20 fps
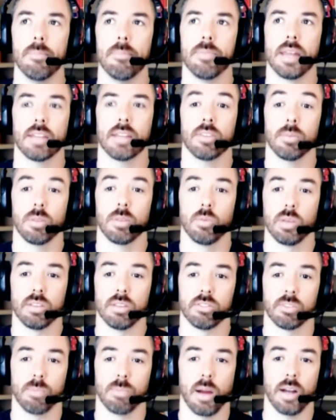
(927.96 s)
that's something we
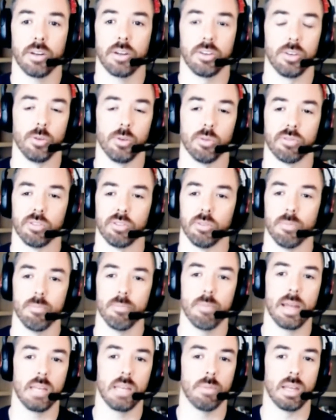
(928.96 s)
aspired to do for
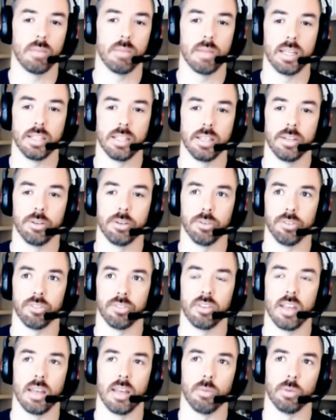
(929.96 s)
many, many, many
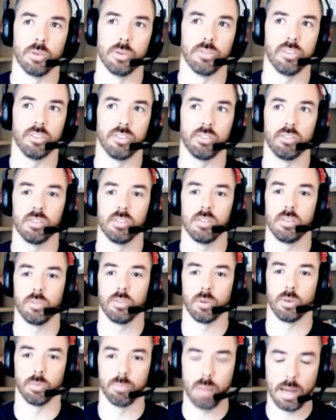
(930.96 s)
years. And we were just
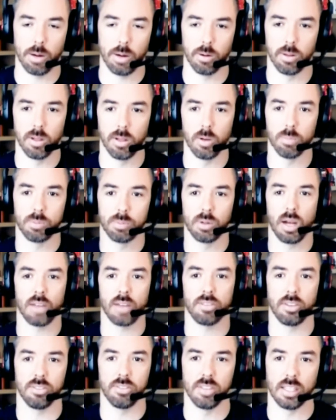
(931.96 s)
sort of parallel
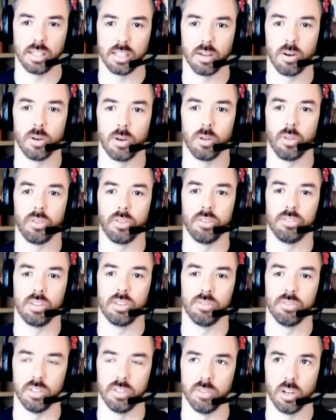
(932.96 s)
processing all of these
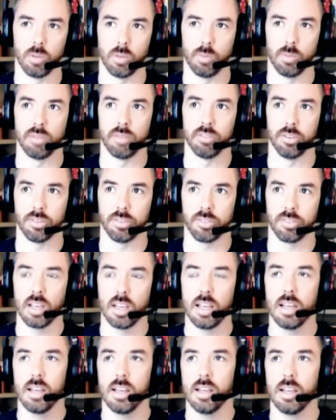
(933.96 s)
different development efforts.
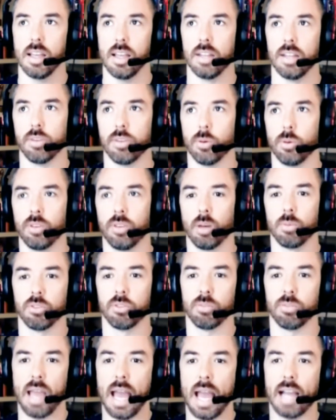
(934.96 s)
And so it was
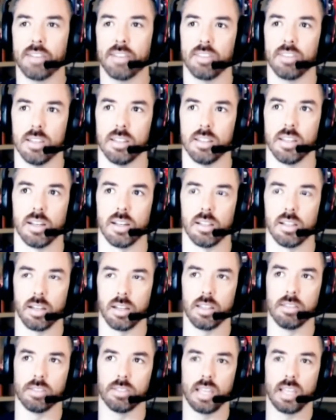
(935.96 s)
almost by accident that a lot
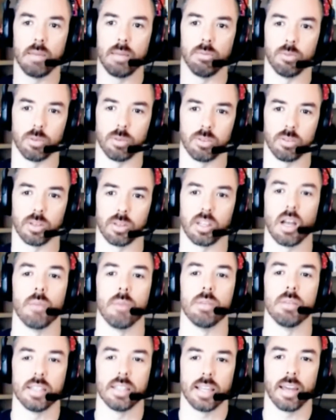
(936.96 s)
of these games were sort of
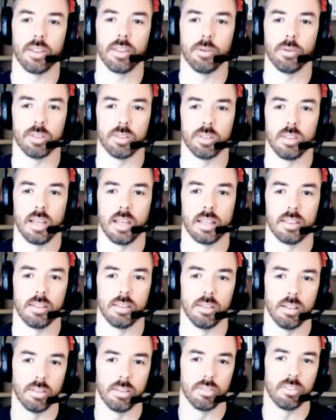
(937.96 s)
coming together at
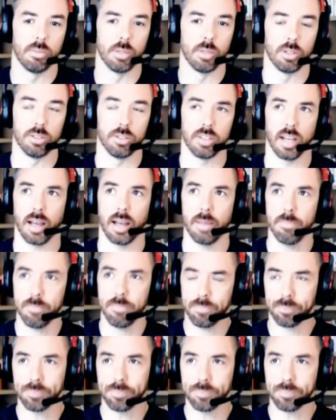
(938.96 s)
a similar time.